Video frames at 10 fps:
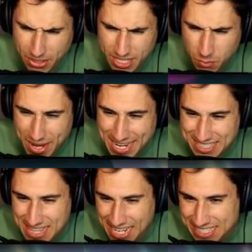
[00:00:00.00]
million. Wait,
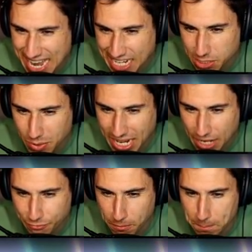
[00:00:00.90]
isn't that exactly what I
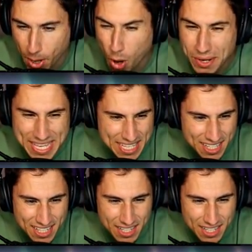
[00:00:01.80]
got for Bowie?